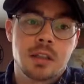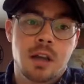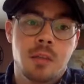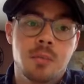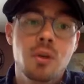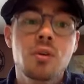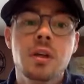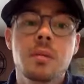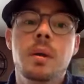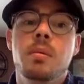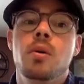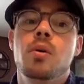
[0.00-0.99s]
Usually
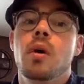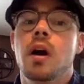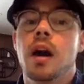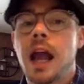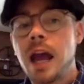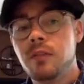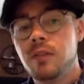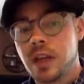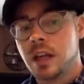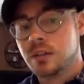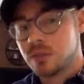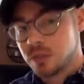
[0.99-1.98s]
people who are
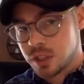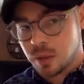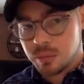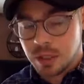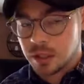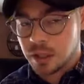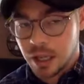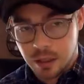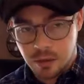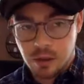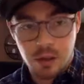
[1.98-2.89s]
advocates for something like,